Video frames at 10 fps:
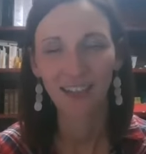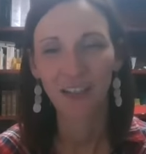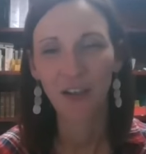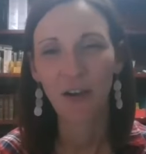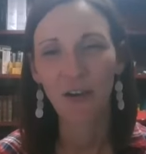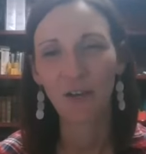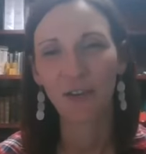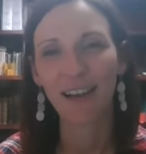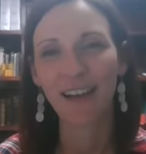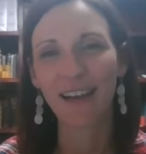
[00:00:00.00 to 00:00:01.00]

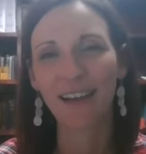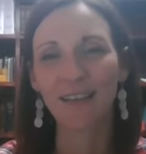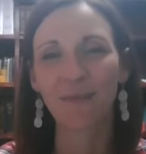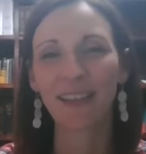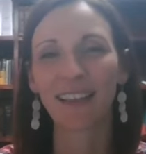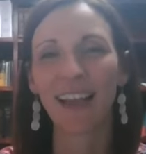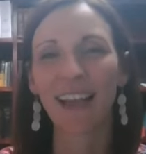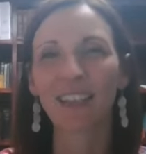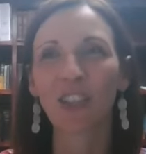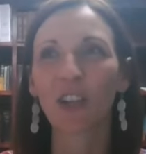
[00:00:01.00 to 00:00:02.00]
So, in the
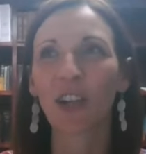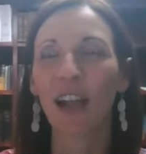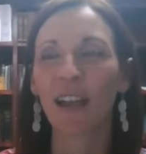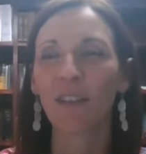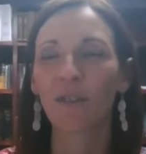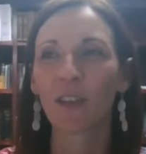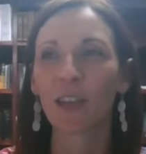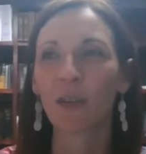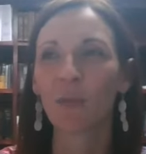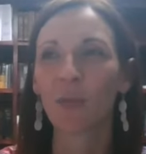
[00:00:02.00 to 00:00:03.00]
last year, I've
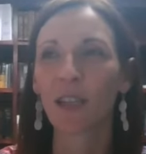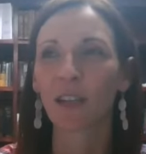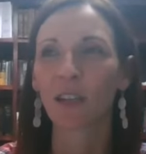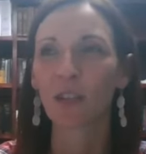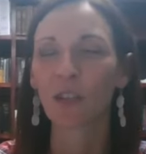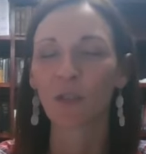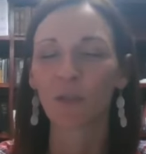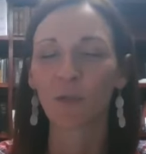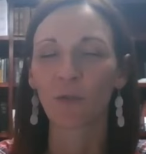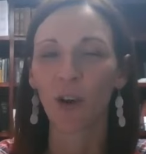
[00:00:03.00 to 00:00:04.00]
been a
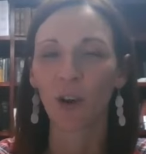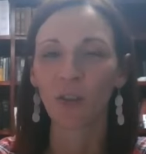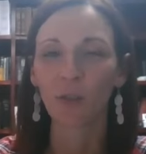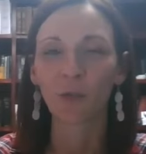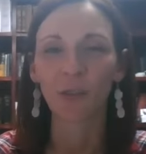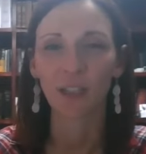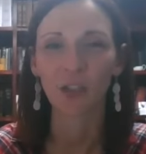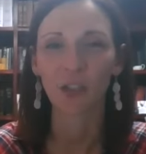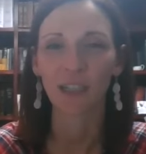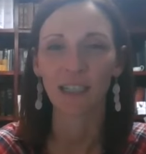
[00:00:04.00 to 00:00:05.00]
consultant for our school
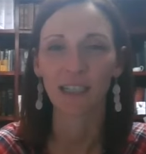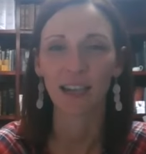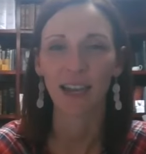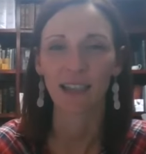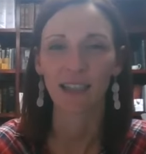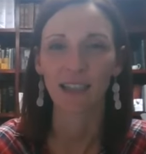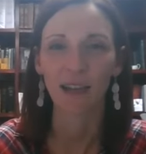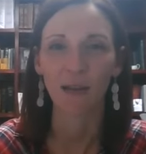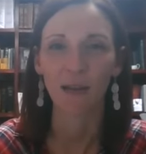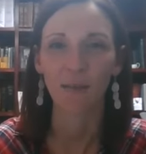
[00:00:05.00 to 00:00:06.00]
district as
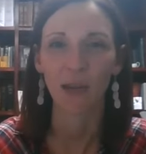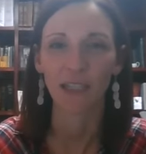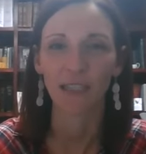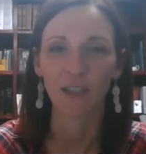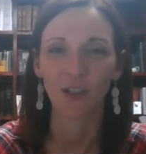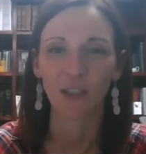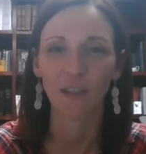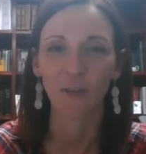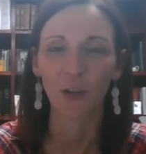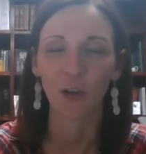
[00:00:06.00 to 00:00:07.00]
they make decisions
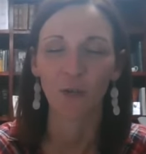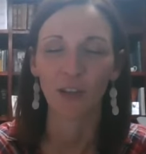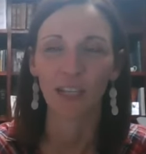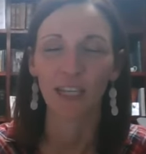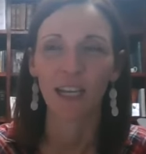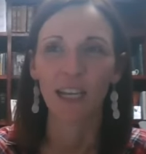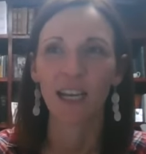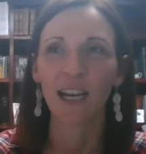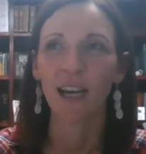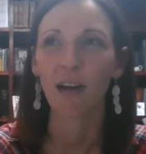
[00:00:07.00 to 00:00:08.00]
for COVID.
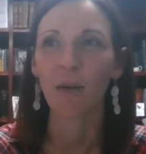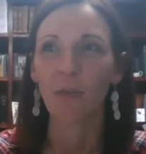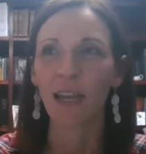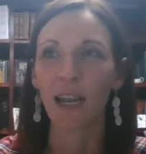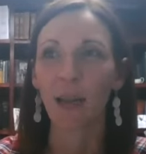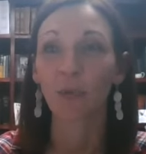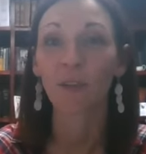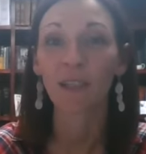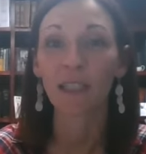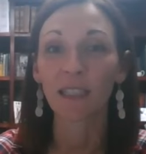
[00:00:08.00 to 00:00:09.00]
And I
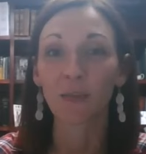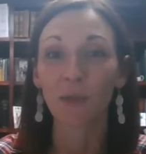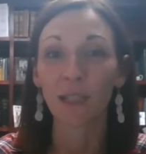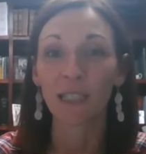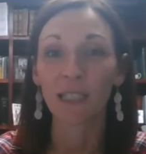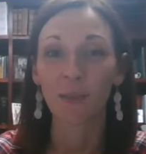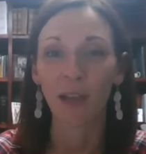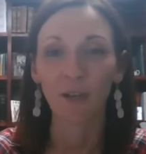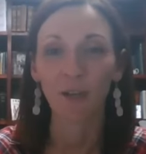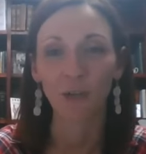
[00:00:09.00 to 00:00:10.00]
previously was the
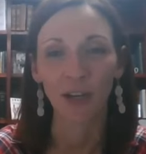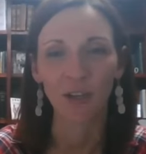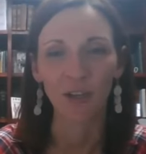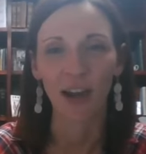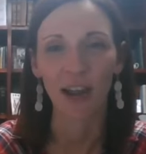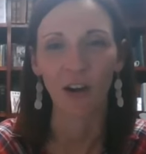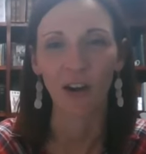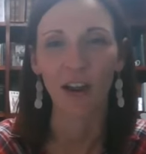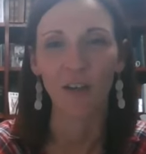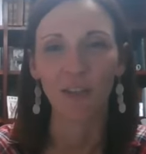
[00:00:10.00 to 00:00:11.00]
medical director at our
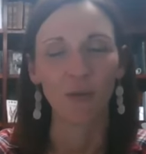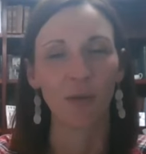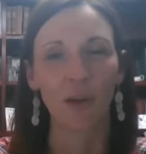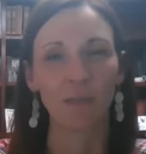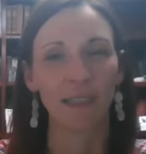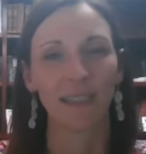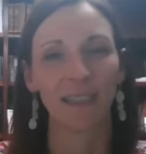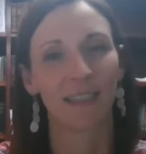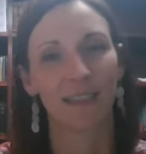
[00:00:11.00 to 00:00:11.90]
health department.